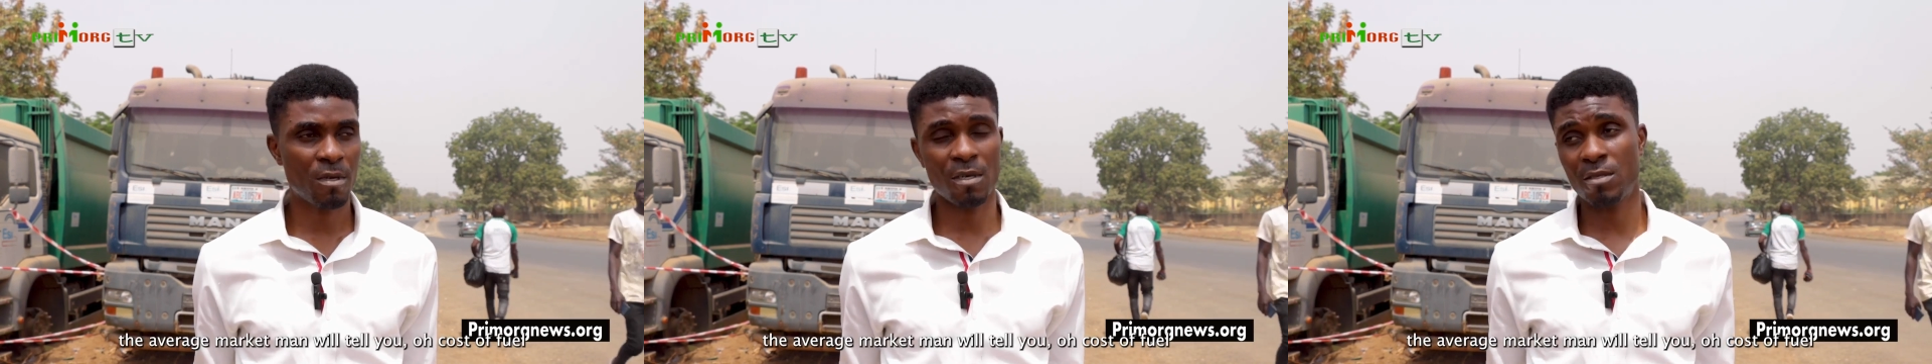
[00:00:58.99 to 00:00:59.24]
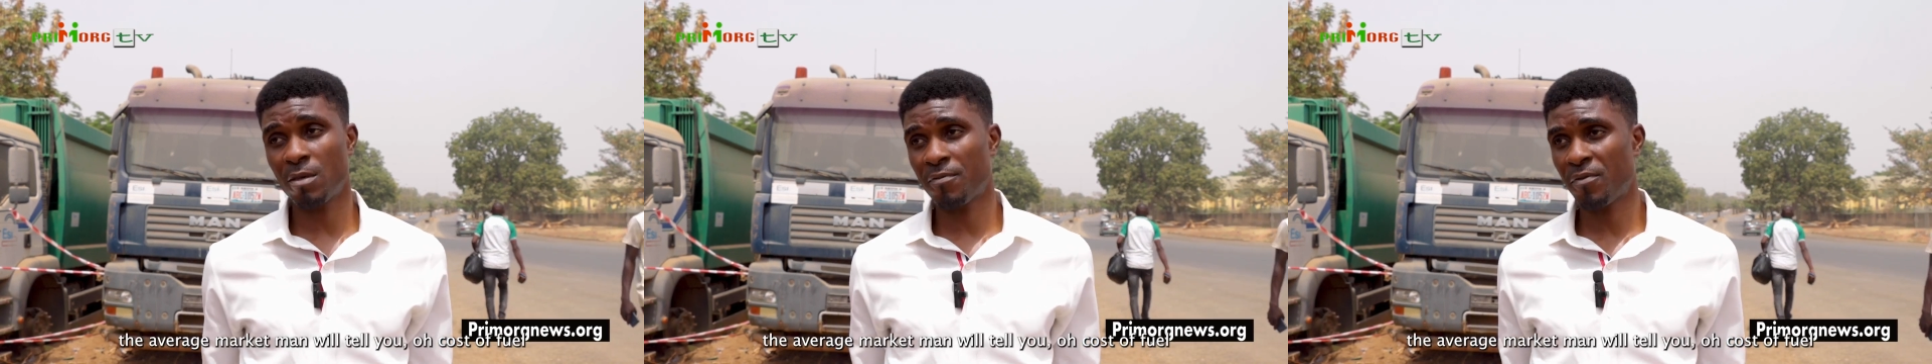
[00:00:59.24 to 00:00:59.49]

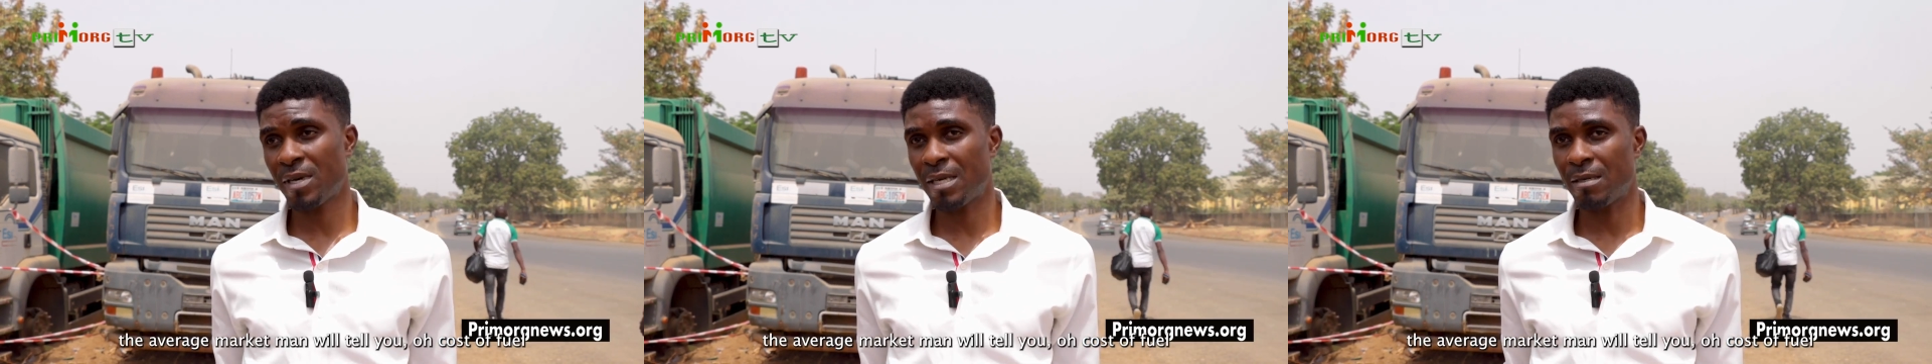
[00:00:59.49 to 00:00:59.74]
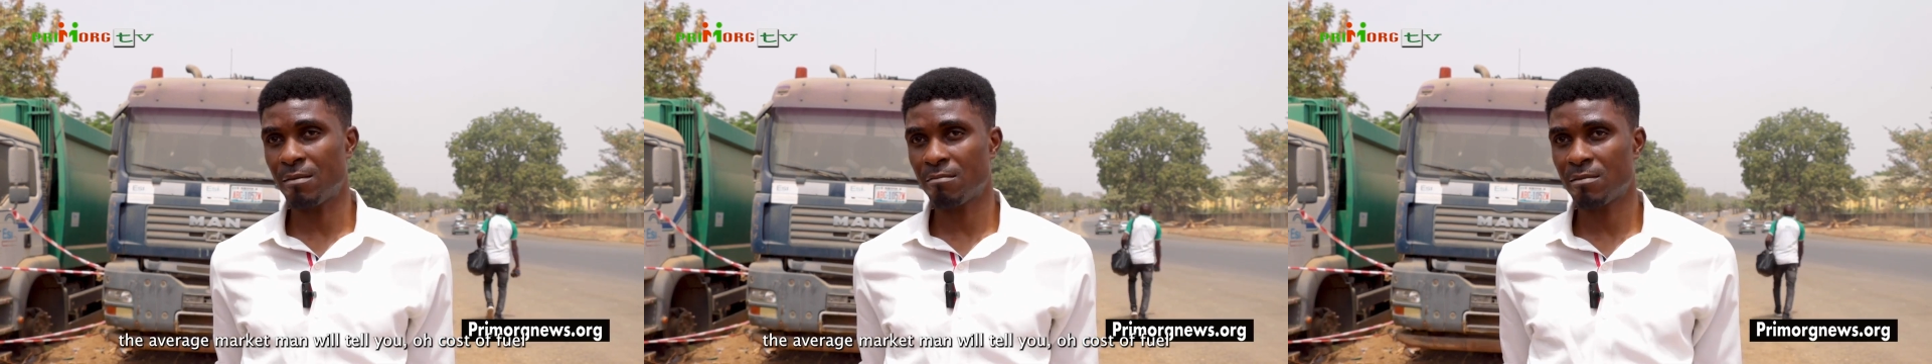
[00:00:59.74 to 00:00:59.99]
cost of
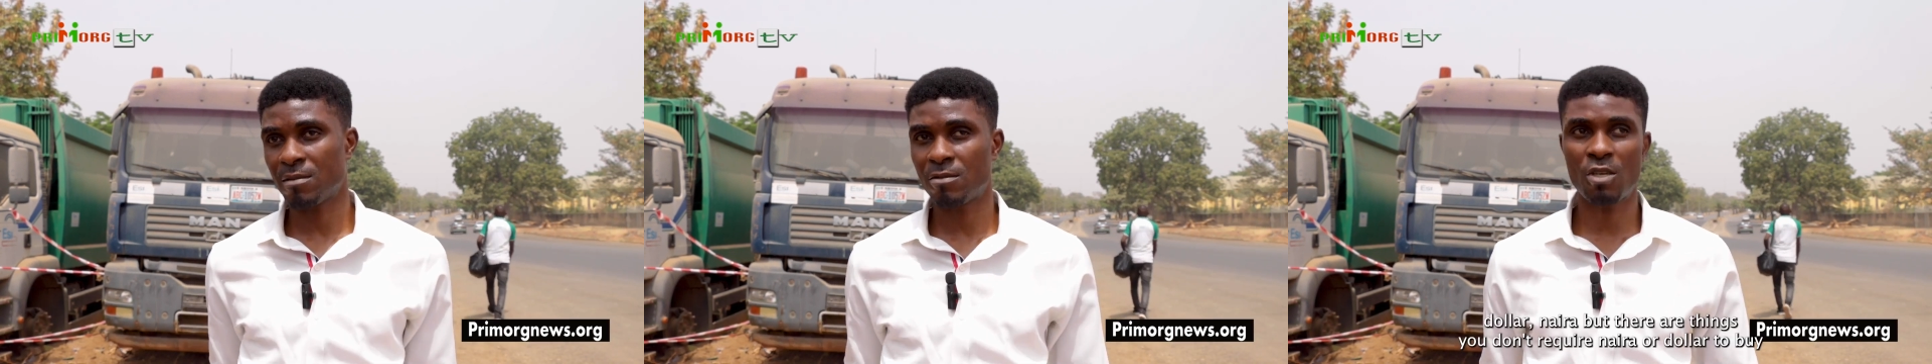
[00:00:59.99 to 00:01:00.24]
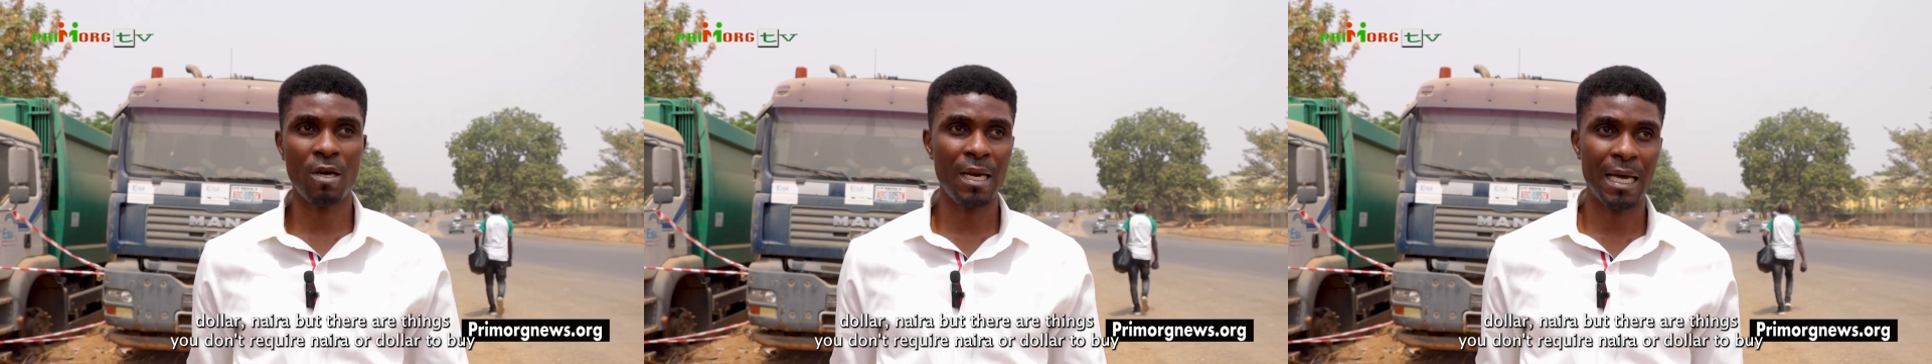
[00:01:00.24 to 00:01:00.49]
fuel,
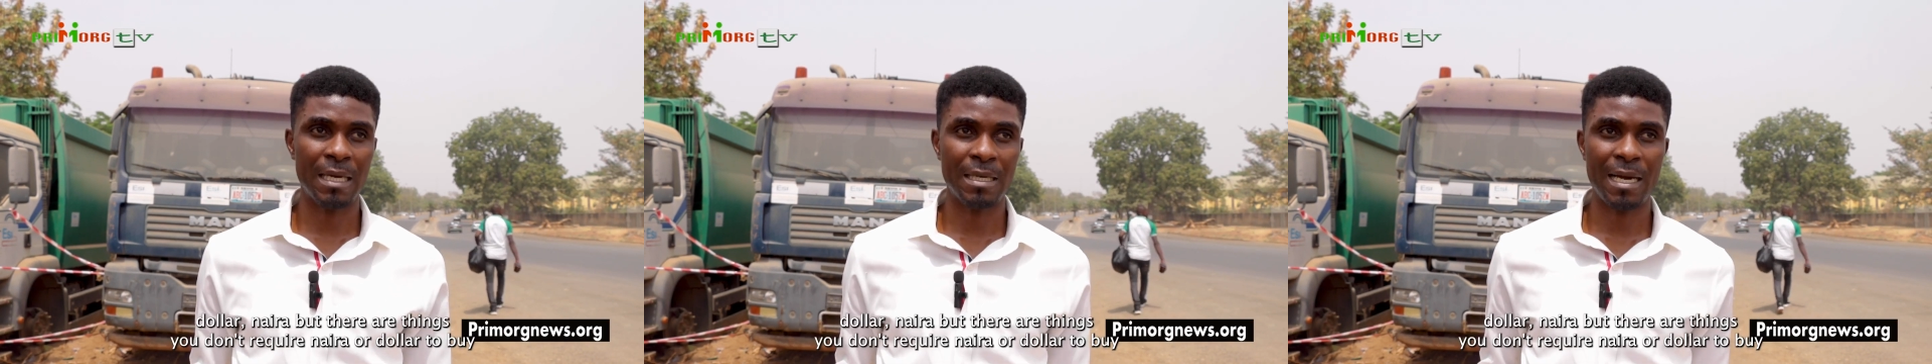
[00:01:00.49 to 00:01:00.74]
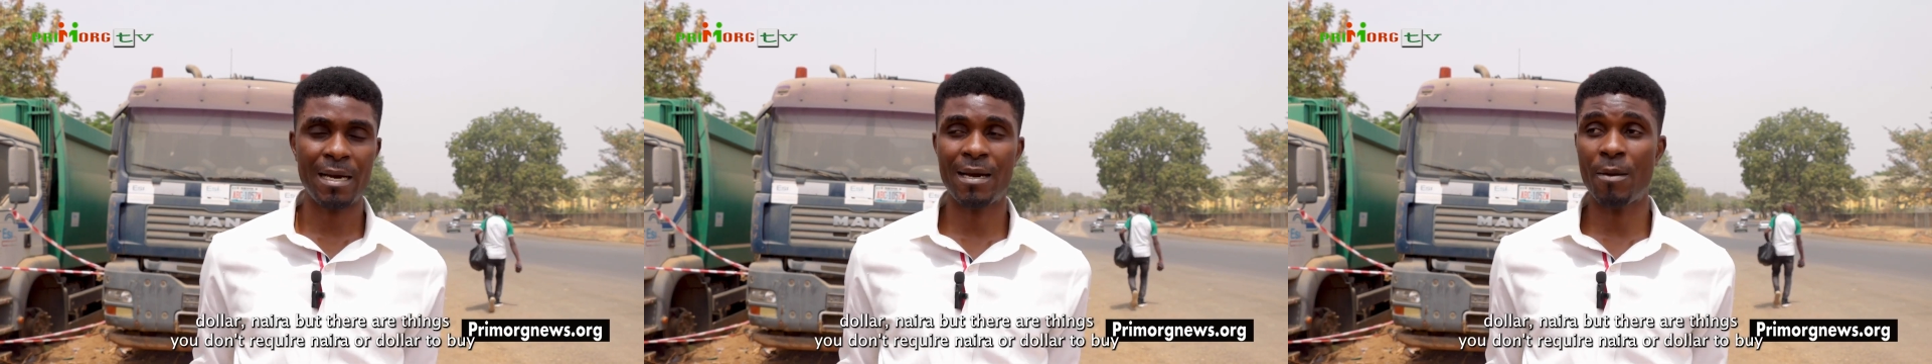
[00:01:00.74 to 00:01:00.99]
dollar,
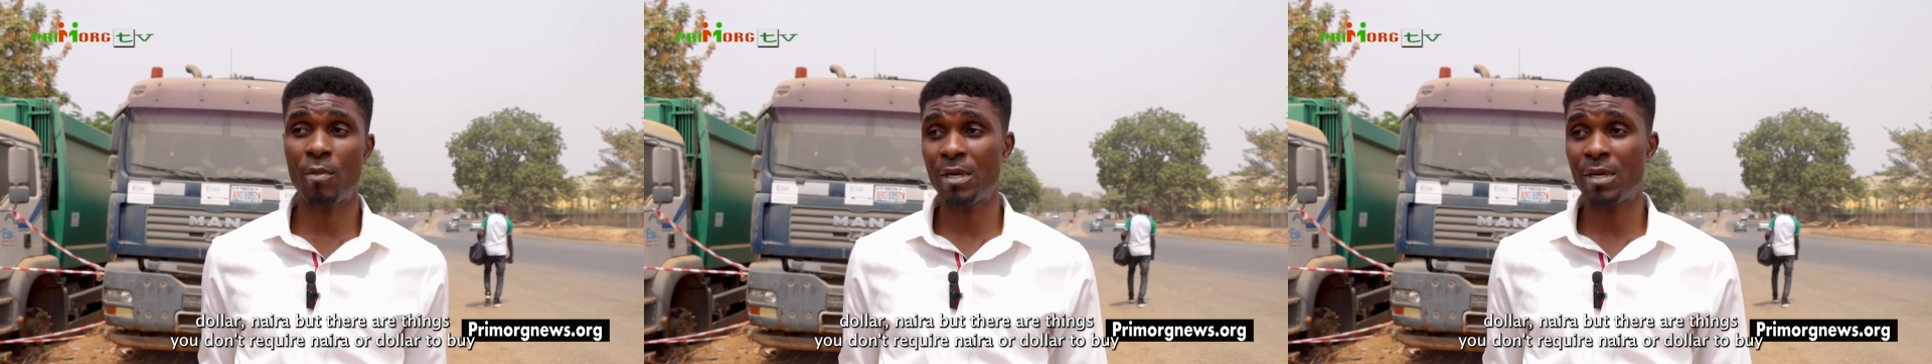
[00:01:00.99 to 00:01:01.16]
naira.